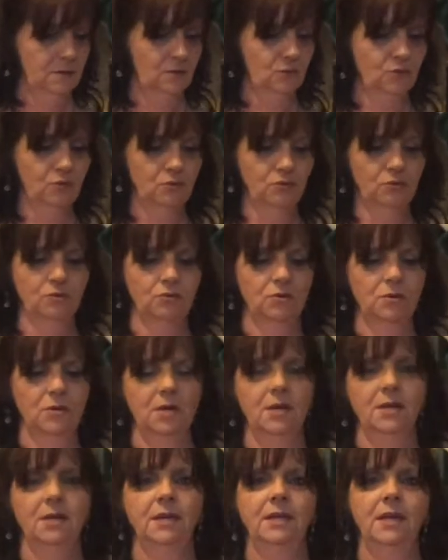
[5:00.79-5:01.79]
Ooh.
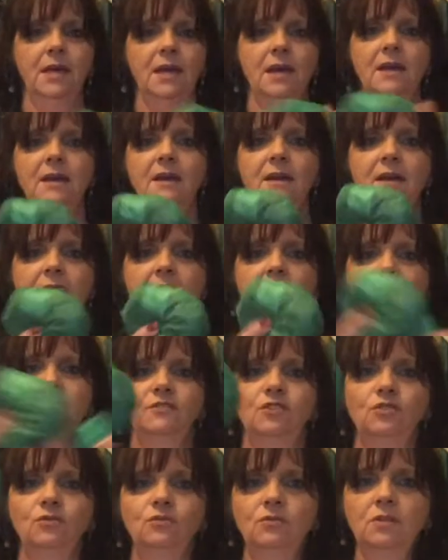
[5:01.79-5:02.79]
And again, I
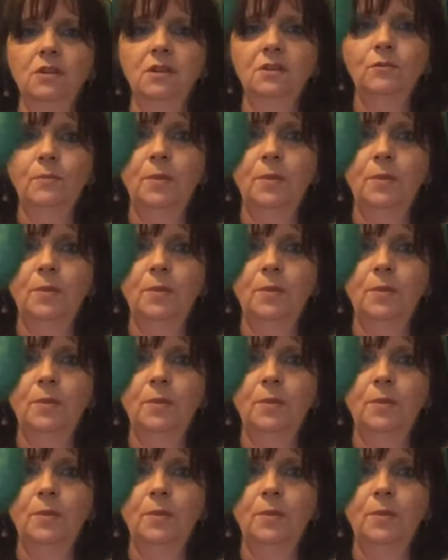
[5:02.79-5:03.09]
have two little